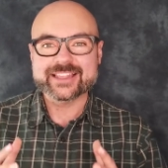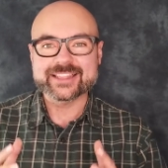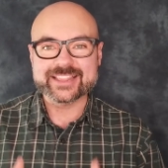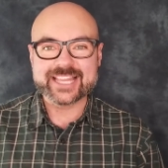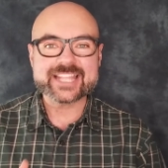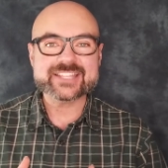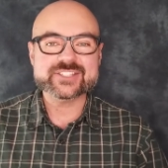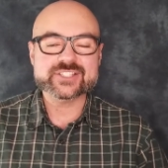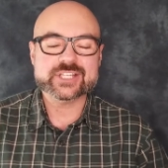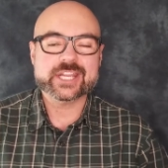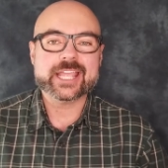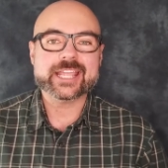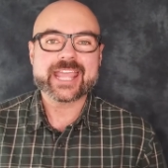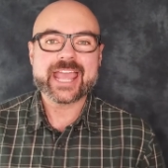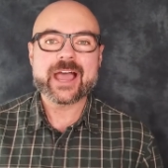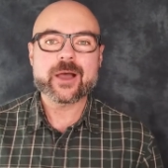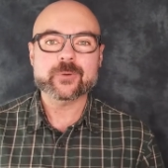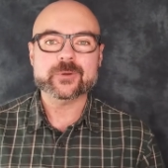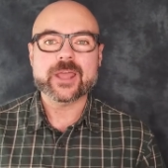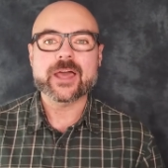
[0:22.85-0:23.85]
Let's
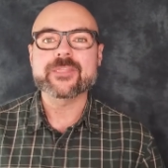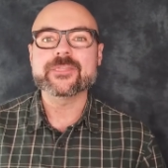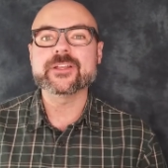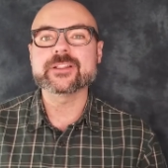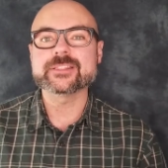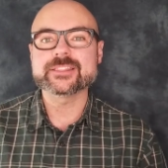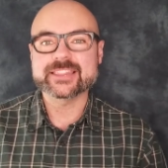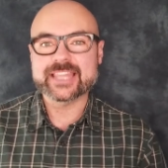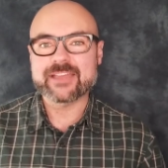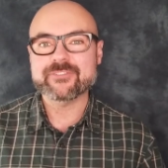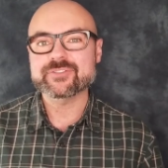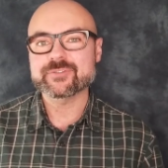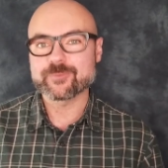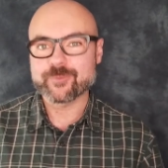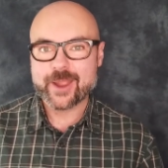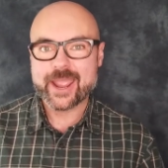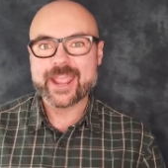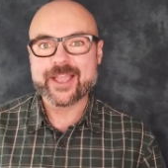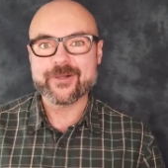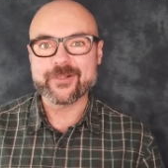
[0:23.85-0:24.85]
check out the left
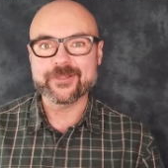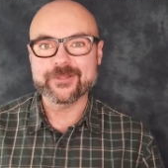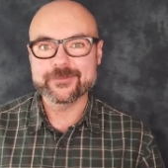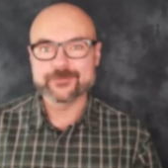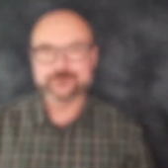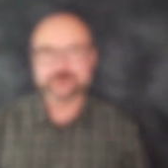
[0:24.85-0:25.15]
rail.